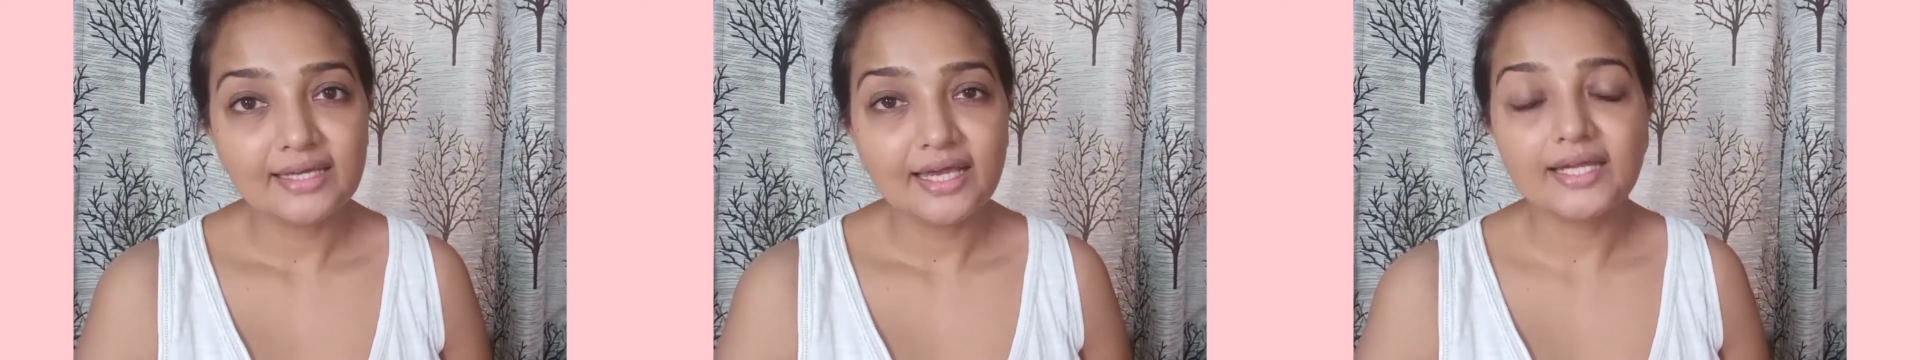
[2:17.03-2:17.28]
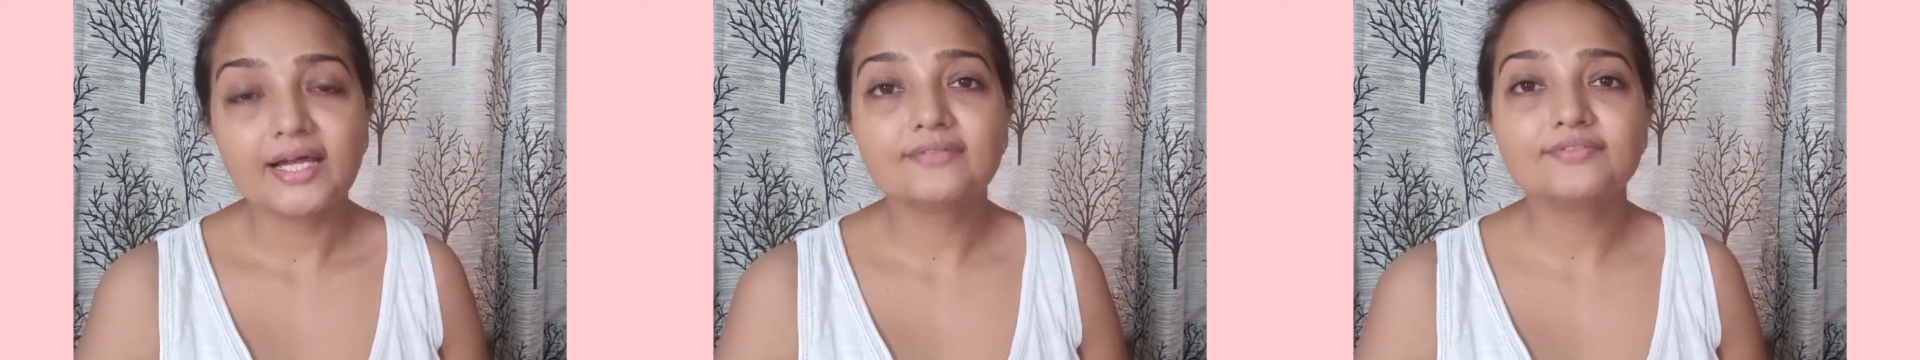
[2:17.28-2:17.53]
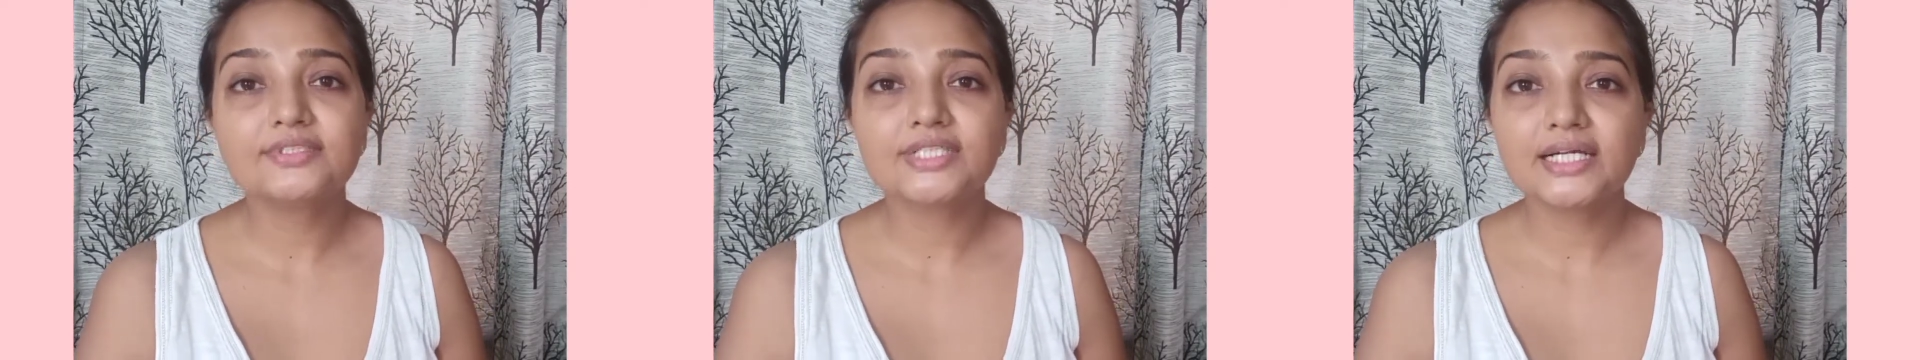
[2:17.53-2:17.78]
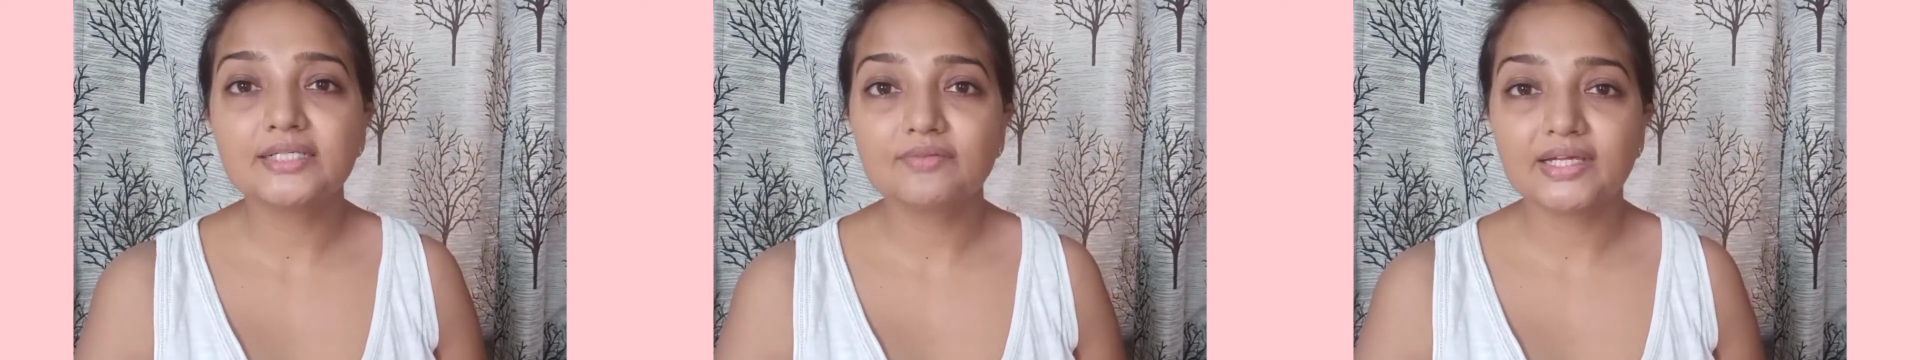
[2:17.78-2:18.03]
And after
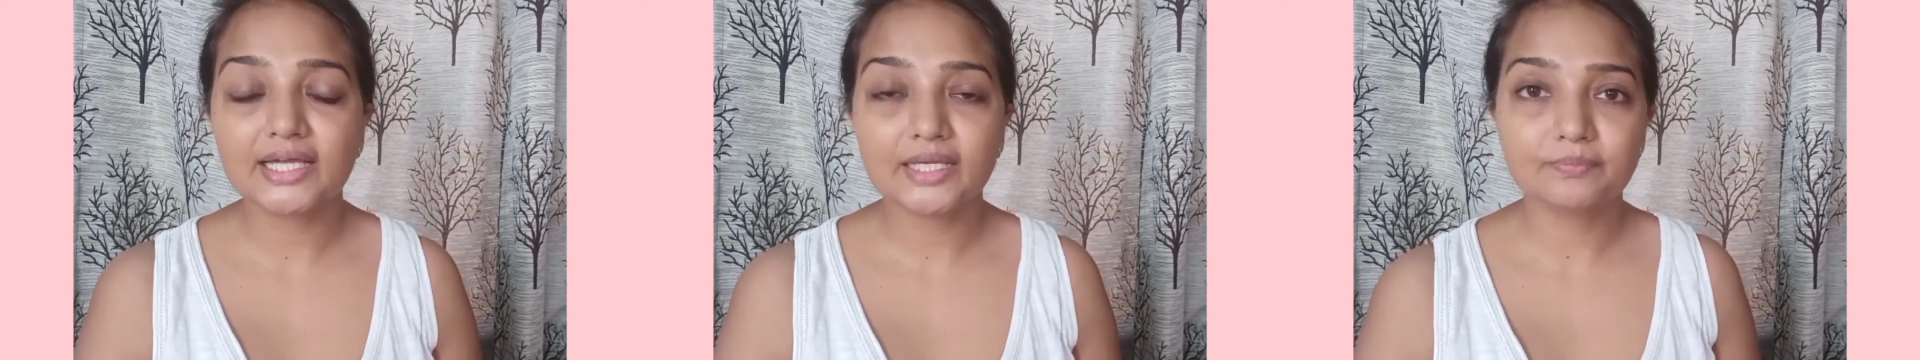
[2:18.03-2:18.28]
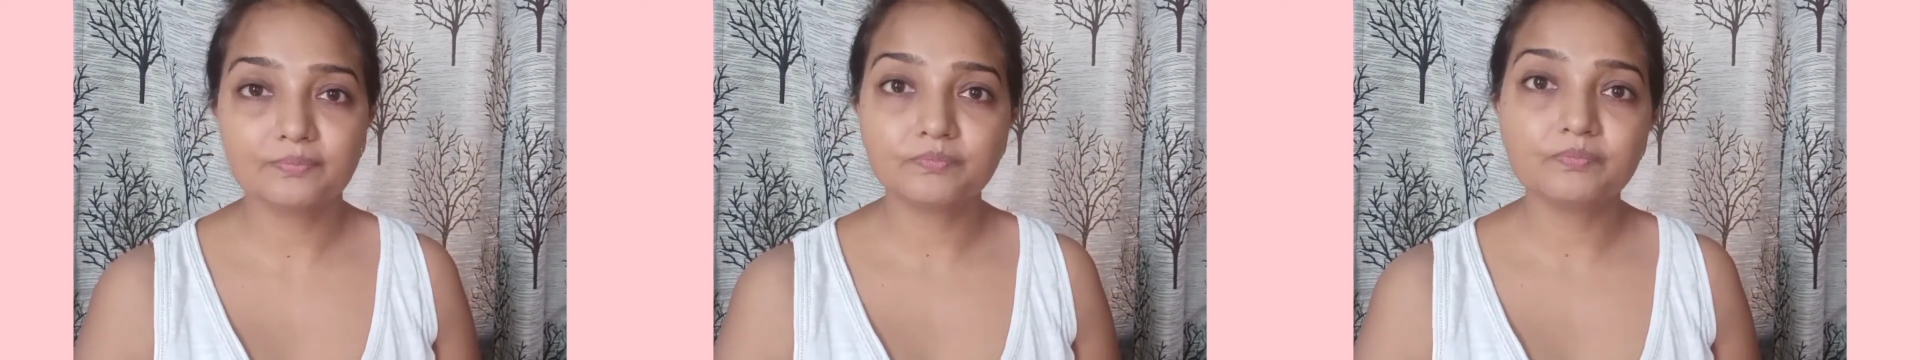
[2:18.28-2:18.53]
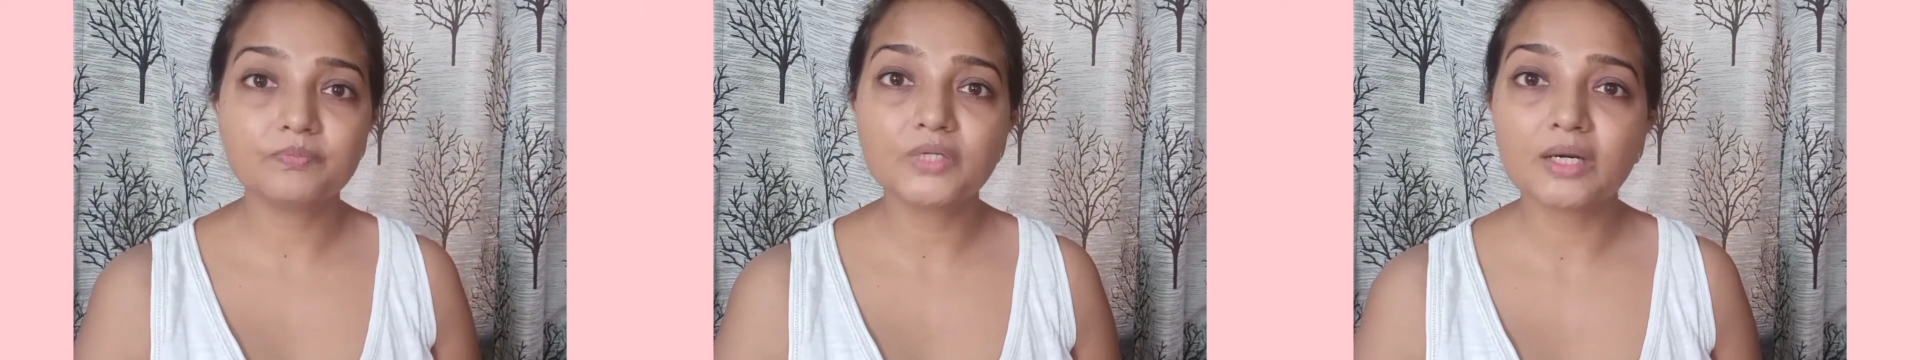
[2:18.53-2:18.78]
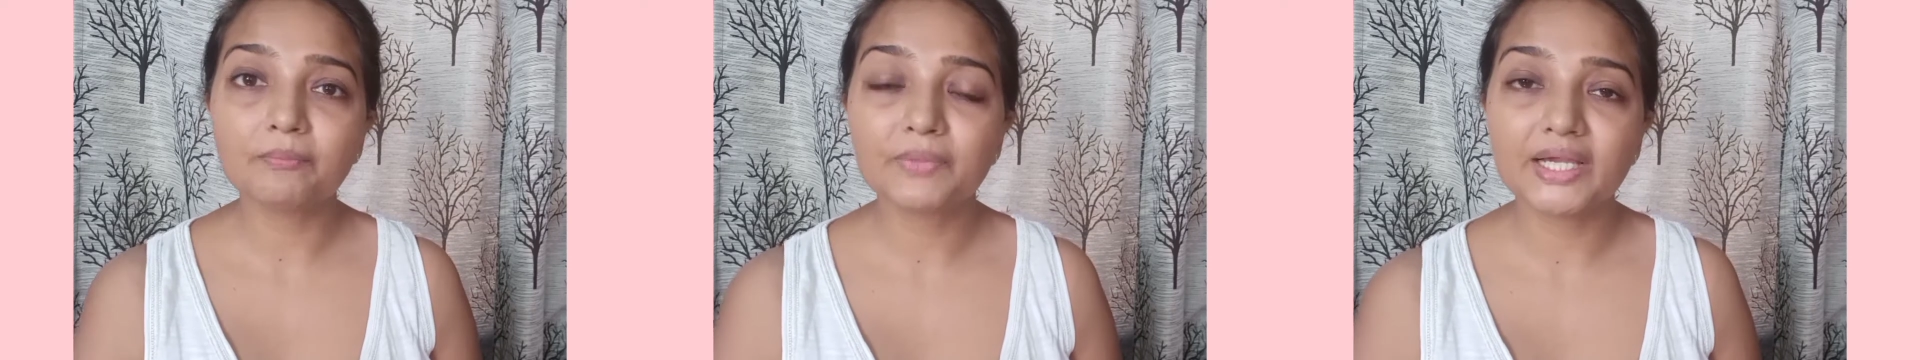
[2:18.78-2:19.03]
that, when I
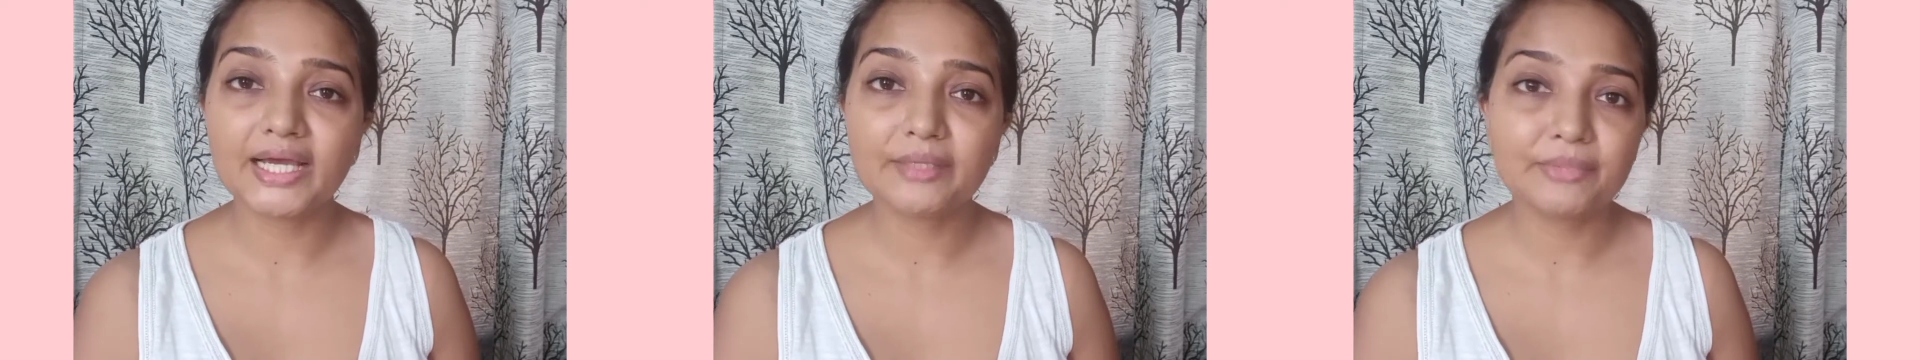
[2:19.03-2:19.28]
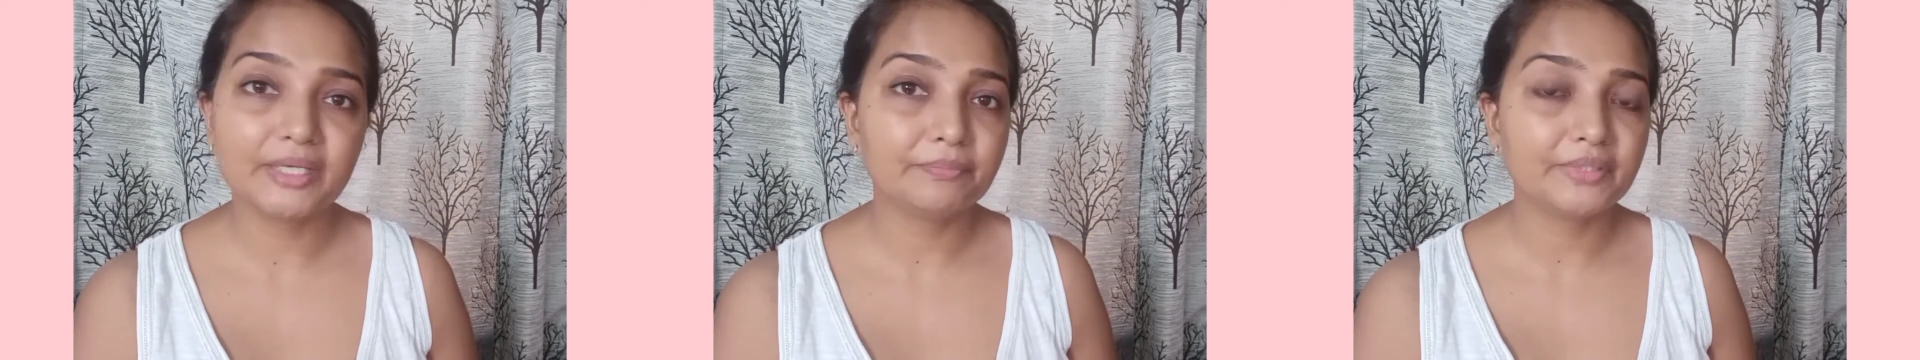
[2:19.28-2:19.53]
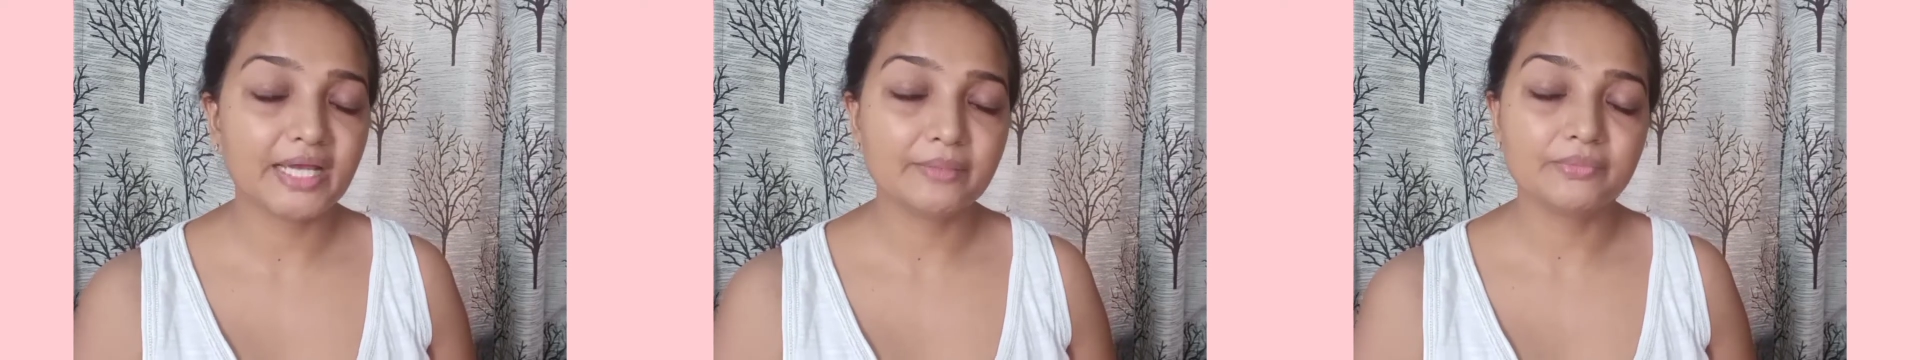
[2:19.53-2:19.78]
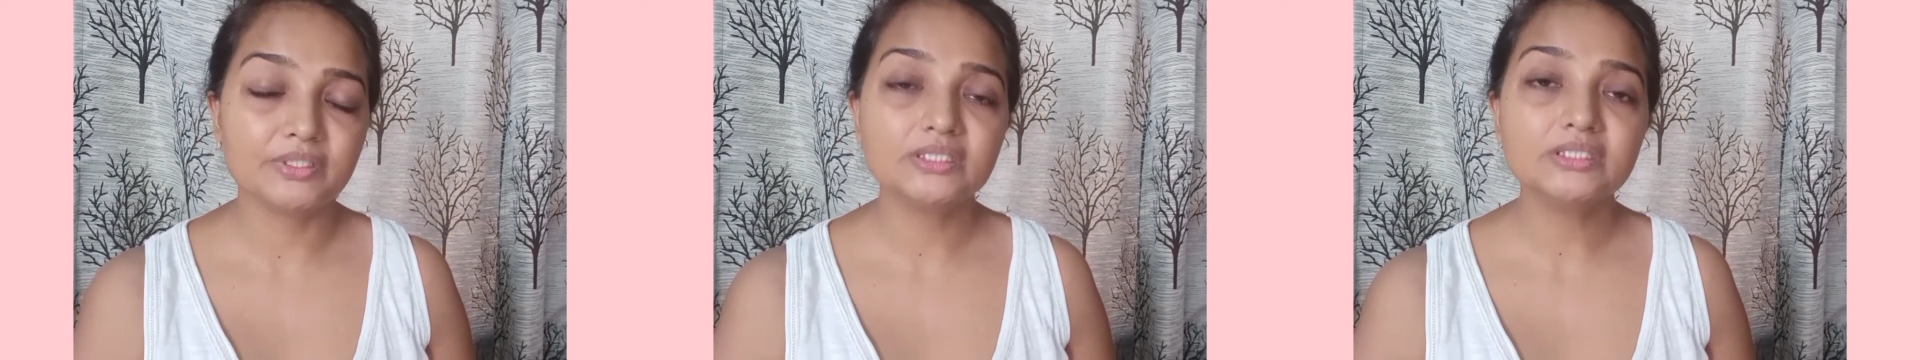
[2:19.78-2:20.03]
apply my
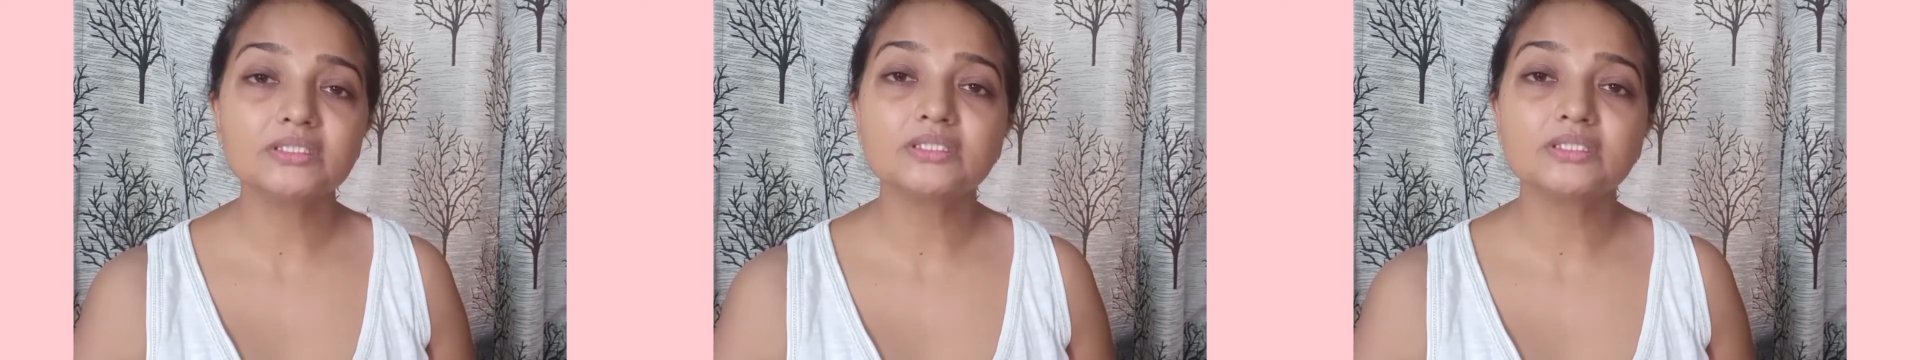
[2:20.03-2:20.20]
primer,